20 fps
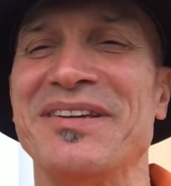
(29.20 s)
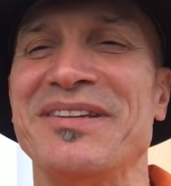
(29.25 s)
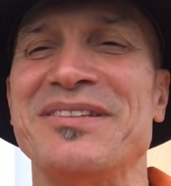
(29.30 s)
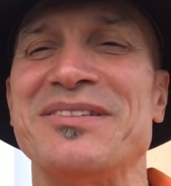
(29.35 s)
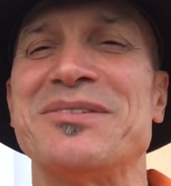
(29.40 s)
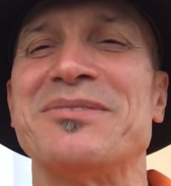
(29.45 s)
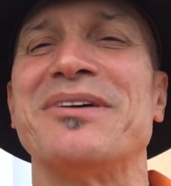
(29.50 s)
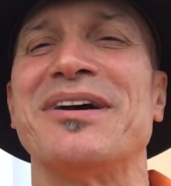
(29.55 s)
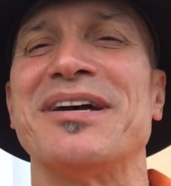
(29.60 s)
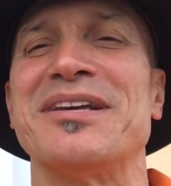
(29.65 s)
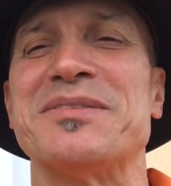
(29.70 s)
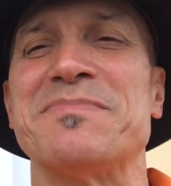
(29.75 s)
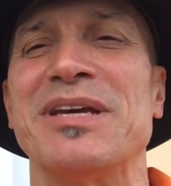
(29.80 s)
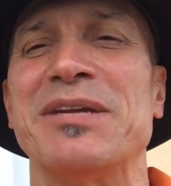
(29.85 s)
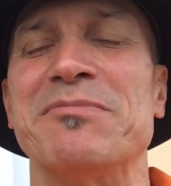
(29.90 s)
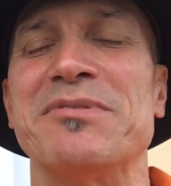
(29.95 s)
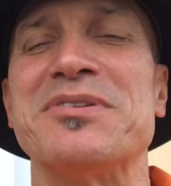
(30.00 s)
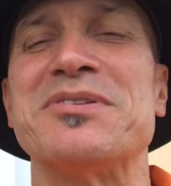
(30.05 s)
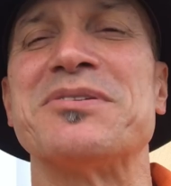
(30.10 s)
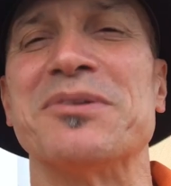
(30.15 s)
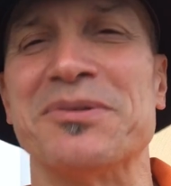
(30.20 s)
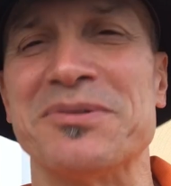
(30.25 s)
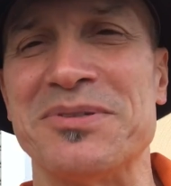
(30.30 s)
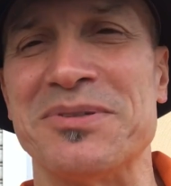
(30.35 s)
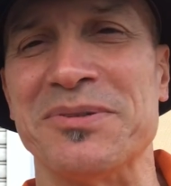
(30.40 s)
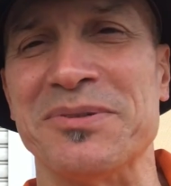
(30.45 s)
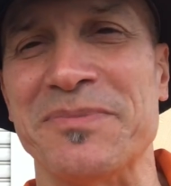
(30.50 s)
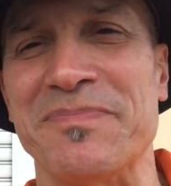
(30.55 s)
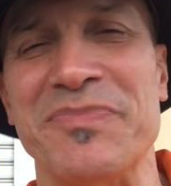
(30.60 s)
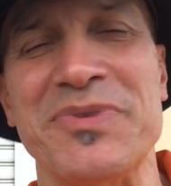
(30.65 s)
Chuhai is made with
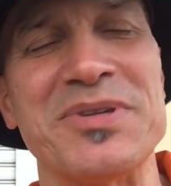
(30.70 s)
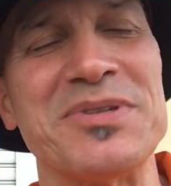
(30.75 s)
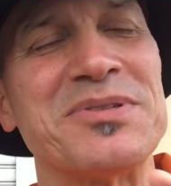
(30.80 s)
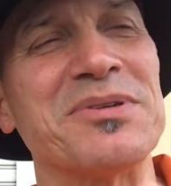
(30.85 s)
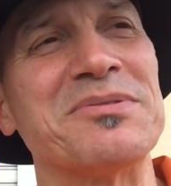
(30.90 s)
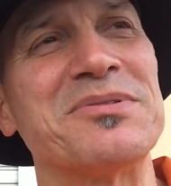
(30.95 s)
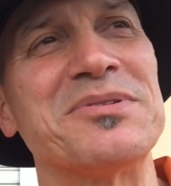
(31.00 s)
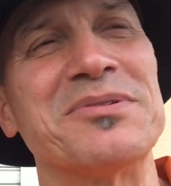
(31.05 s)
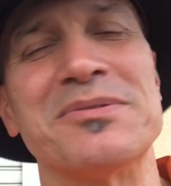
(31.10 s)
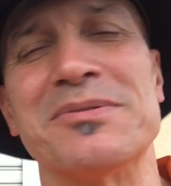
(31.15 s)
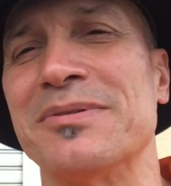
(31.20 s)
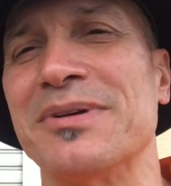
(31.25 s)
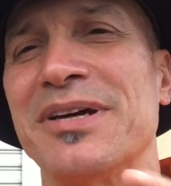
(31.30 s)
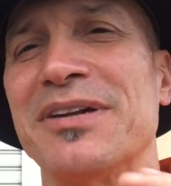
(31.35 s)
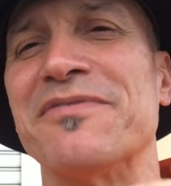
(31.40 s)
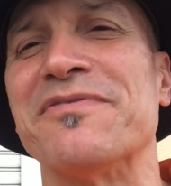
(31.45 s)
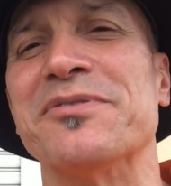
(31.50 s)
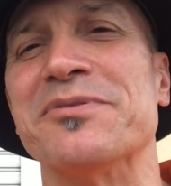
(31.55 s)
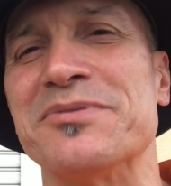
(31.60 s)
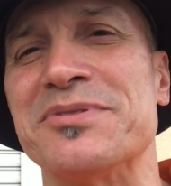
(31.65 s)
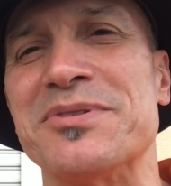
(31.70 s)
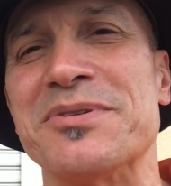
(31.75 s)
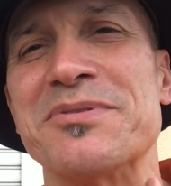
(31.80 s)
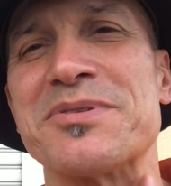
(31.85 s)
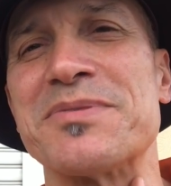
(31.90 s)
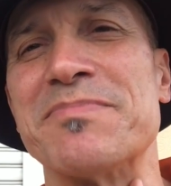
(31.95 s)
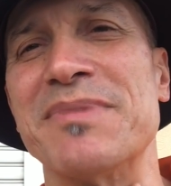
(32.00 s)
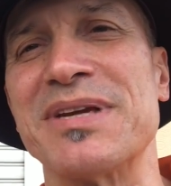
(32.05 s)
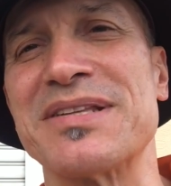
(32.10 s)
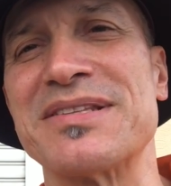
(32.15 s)
shochu and fruit
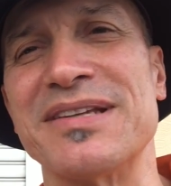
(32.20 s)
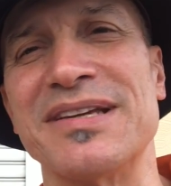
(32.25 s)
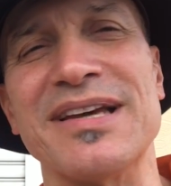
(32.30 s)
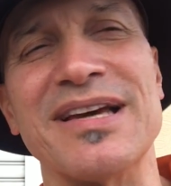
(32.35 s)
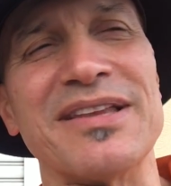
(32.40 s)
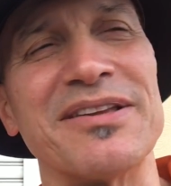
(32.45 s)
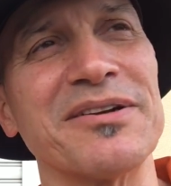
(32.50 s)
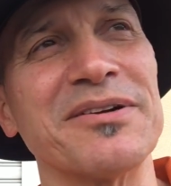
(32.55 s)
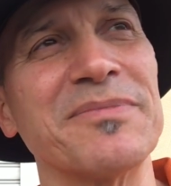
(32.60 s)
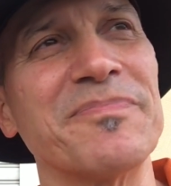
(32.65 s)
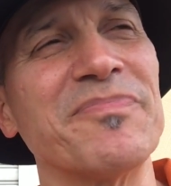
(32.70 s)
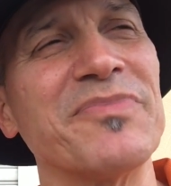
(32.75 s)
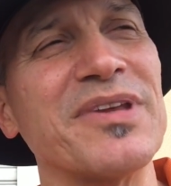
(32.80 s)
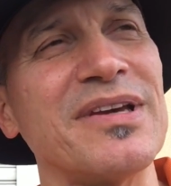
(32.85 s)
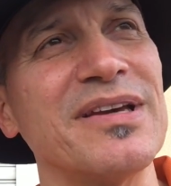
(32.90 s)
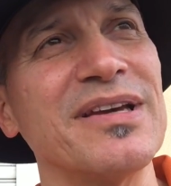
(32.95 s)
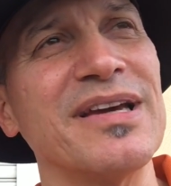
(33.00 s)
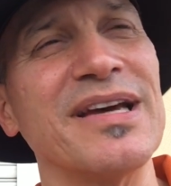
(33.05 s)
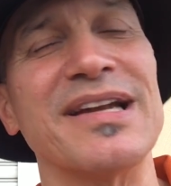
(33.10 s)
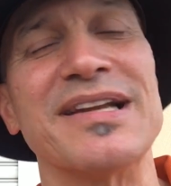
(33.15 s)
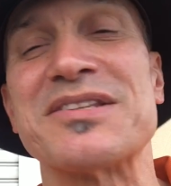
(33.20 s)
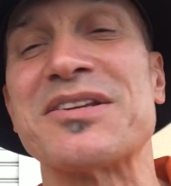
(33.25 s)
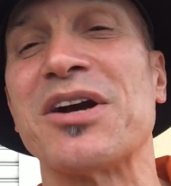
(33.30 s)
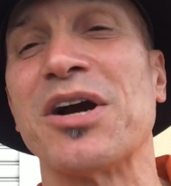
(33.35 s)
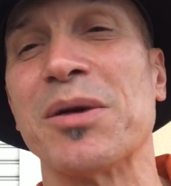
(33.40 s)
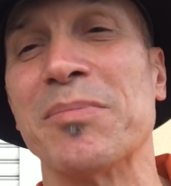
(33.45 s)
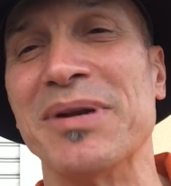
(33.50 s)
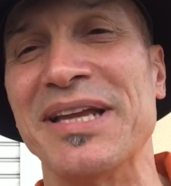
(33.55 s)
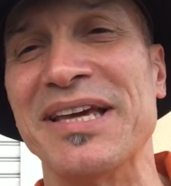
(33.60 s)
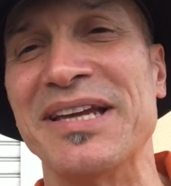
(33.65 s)
juice mixed together, and it's
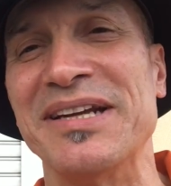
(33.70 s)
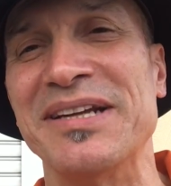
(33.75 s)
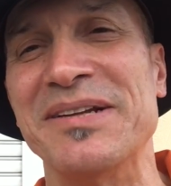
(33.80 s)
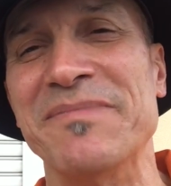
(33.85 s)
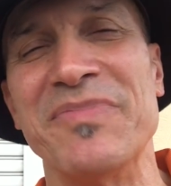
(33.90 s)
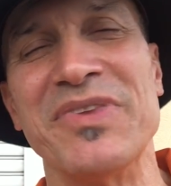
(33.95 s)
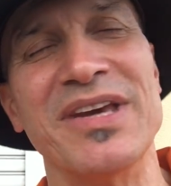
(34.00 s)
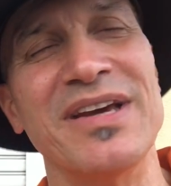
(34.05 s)
carbonated.